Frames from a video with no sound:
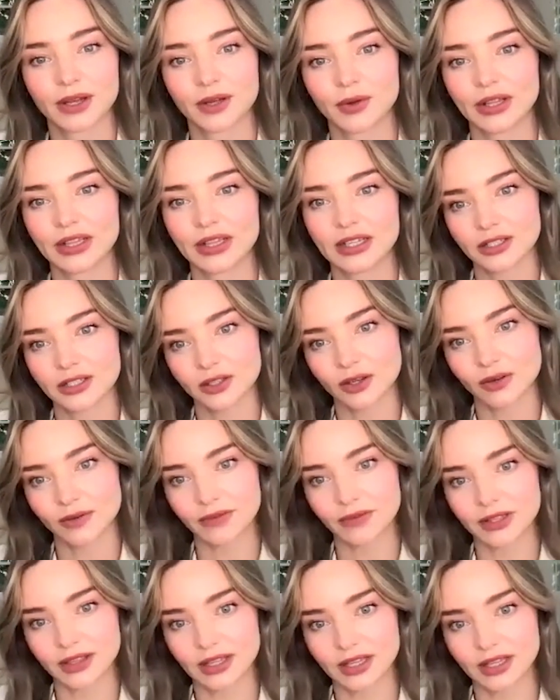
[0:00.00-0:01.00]
and the soft
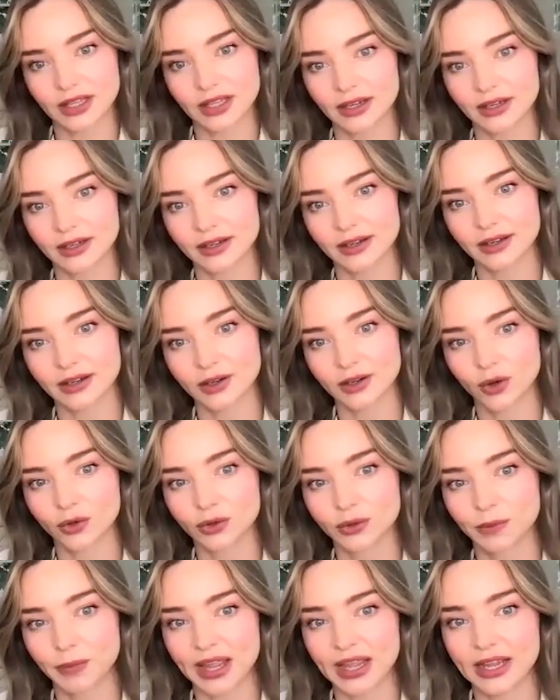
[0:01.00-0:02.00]
thin
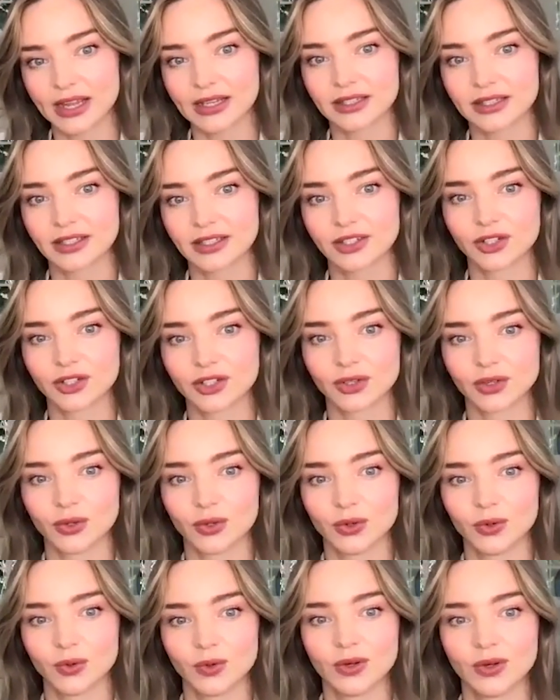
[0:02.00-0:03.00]
gold base,
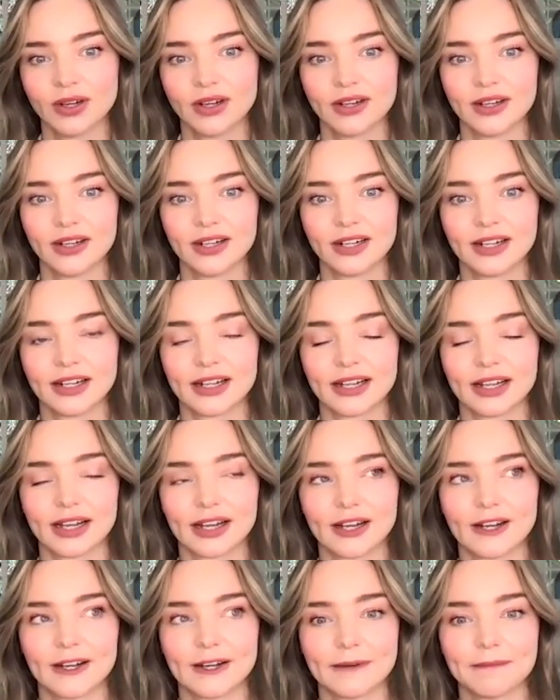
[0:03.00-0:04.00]
to
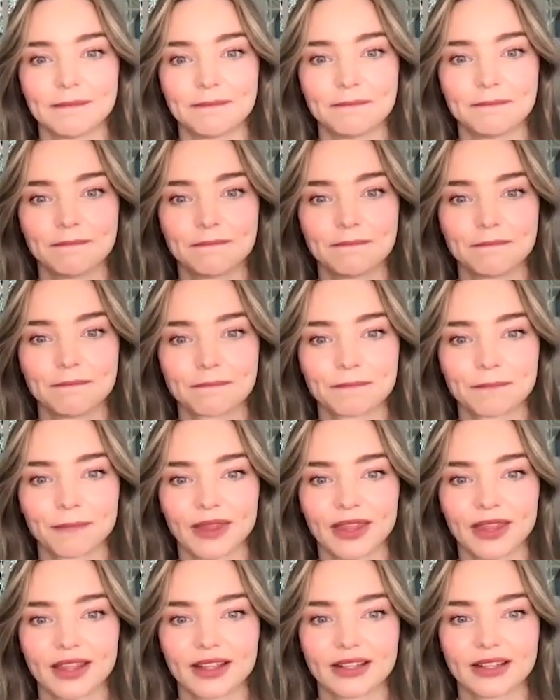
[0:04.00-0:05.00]

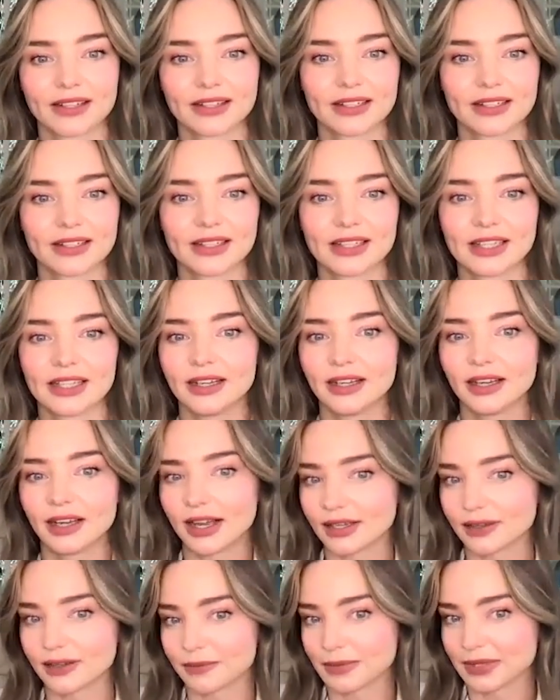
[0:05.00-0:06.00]
the
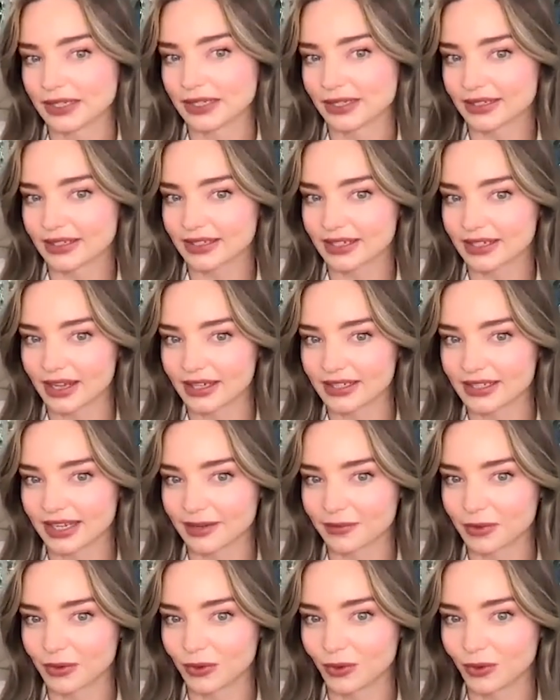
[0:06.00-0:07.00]
enlightenment side
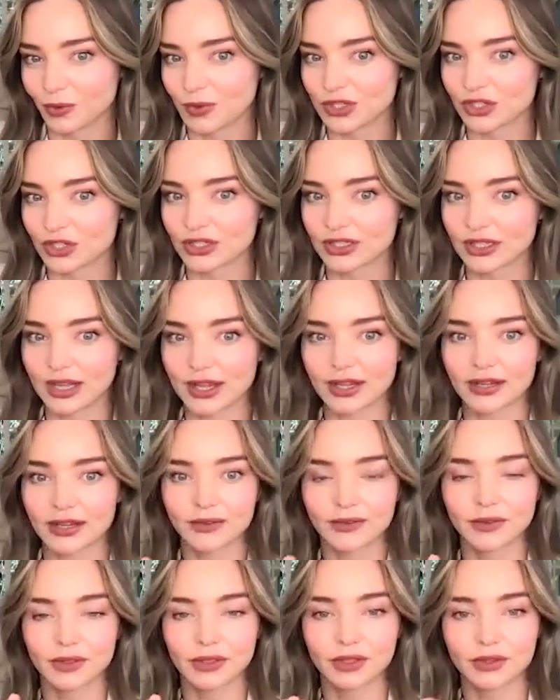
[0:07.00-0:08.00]
table, which is like
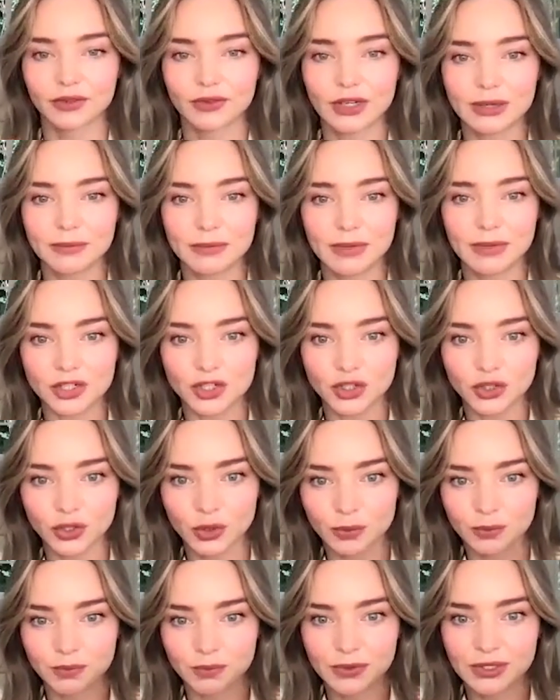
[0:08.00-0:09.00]
3
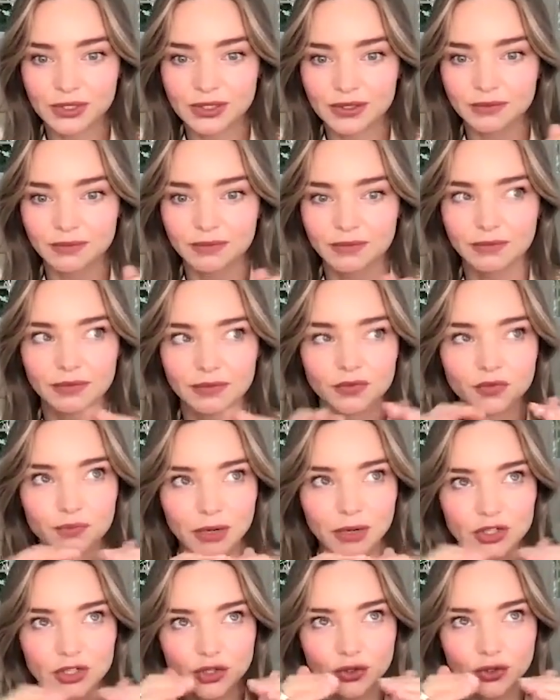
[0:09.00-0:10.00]
mushroom
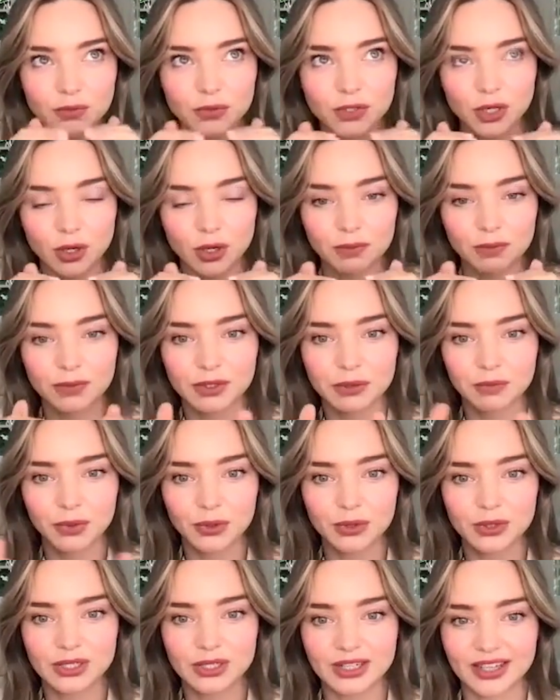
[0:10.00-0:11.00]
tops
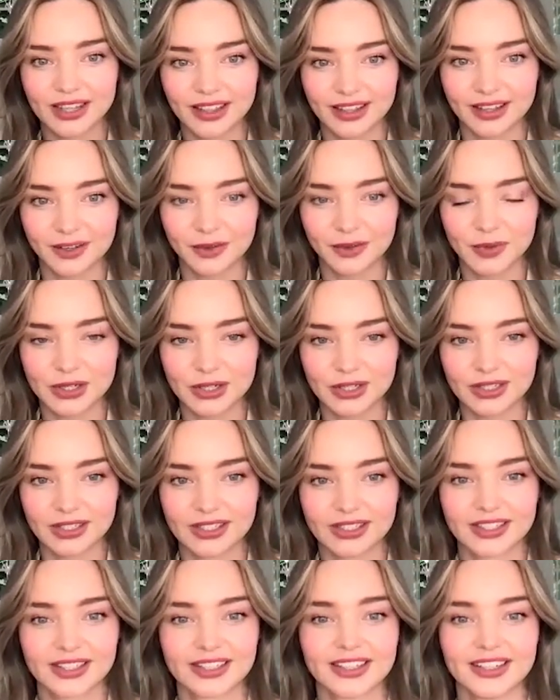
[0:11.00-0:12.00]
put together, which is
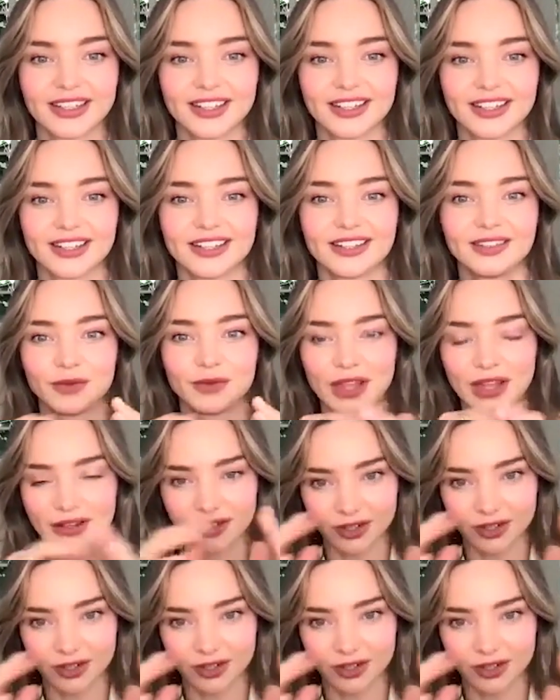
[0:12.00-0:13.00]
that
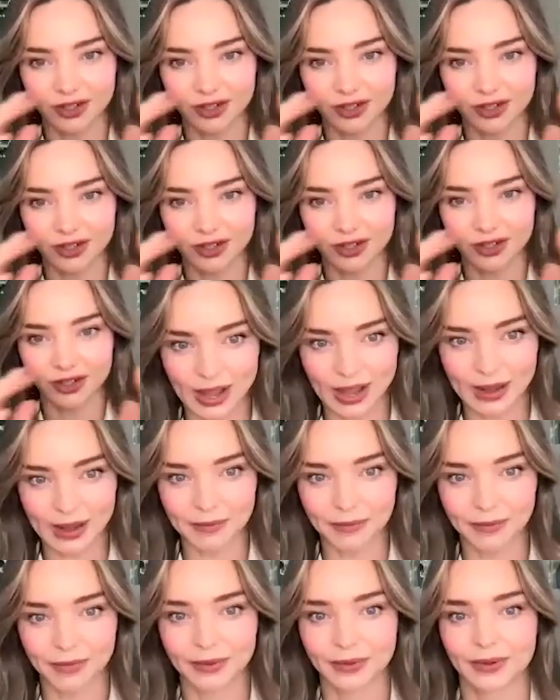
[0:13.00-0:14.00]
curved
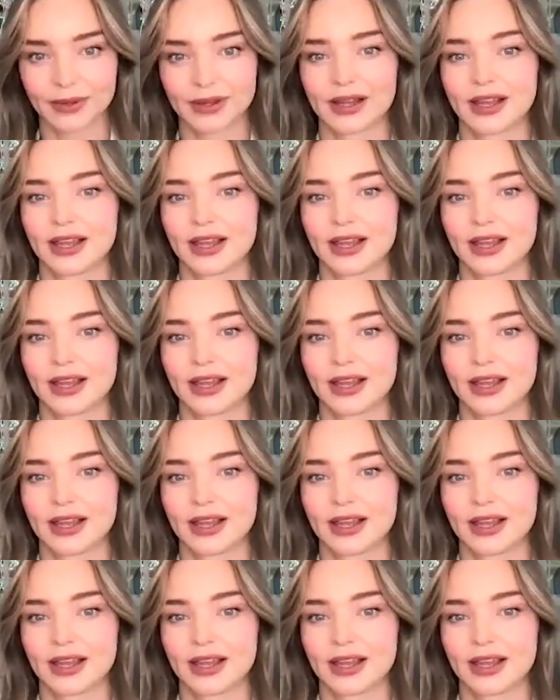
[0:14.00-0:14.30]
shape.